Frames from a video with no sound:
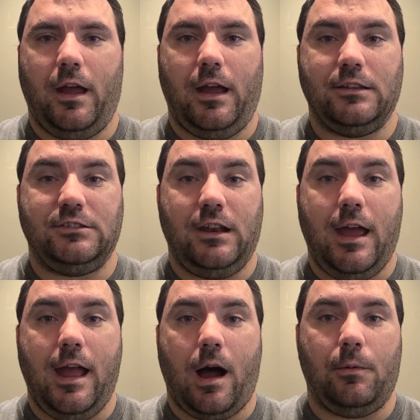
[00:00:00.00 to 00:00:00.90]
and
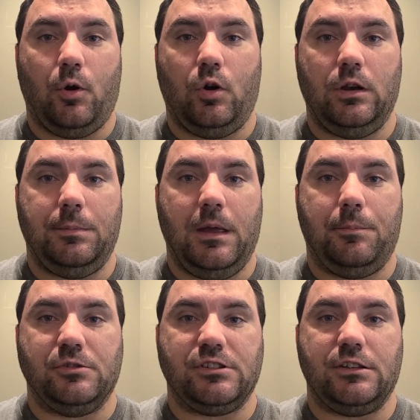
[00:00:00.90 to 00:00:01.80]
today I'm going to be
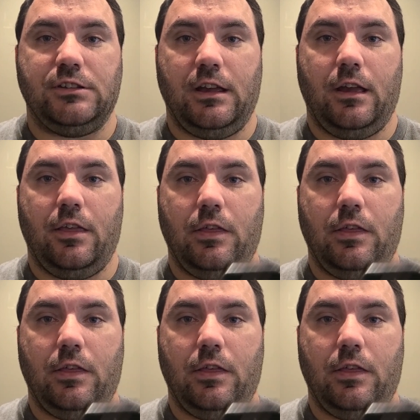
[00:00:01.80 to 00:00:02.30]
presenting